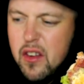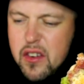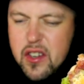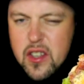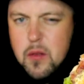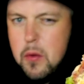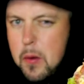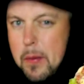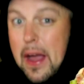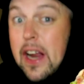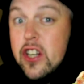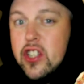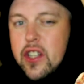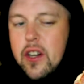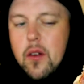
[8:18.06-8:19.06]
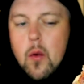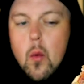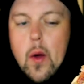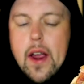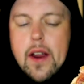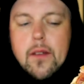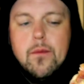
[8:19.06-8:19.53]
just be patient and
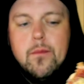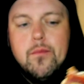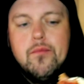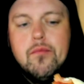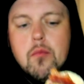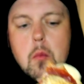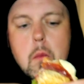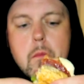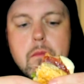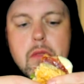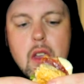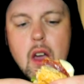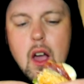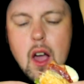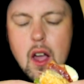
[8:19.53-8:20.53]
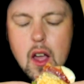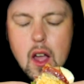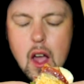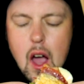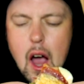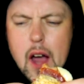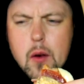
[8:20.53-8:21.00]
wait.
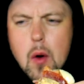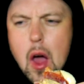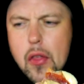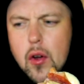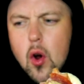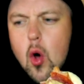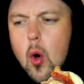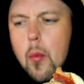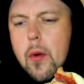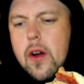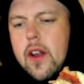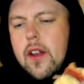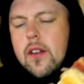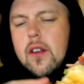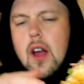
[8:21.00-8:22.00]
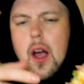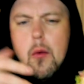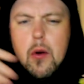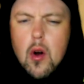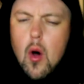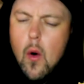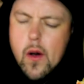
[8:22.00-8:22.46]
I'd rather open it, I
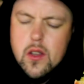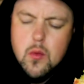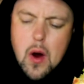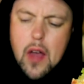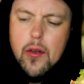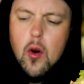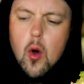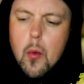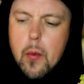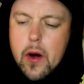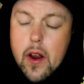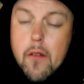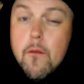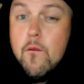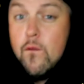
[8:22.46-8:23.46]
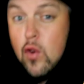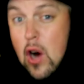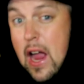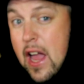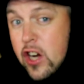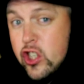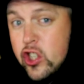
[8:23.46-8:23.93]
would always rather open it
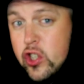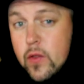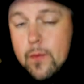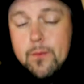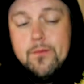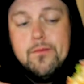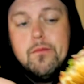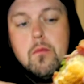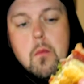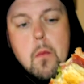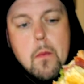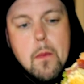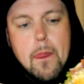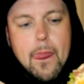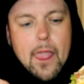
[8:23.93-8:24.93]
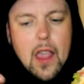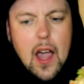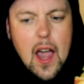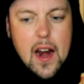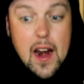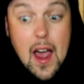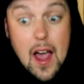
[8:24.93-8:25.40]
fresh
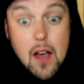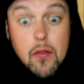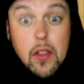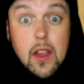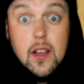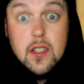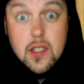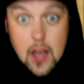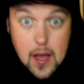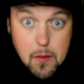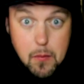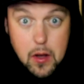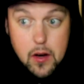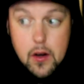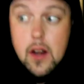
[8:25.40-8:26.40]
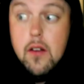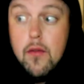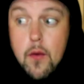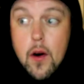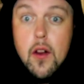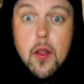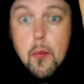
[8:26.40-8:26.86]
and have the excitement in
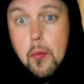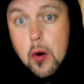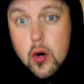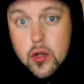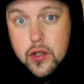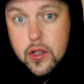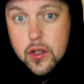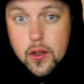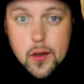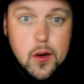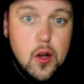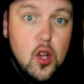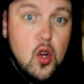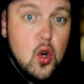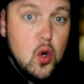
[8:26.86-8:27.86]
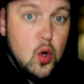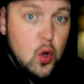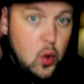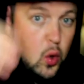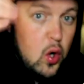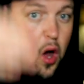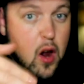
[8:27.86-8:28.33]
front of the person
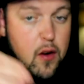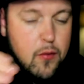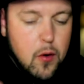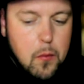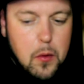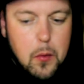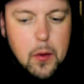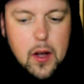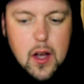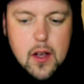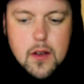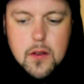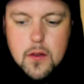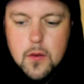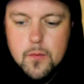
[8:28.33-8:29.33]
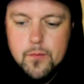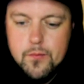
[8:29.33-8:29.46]
who got it for me because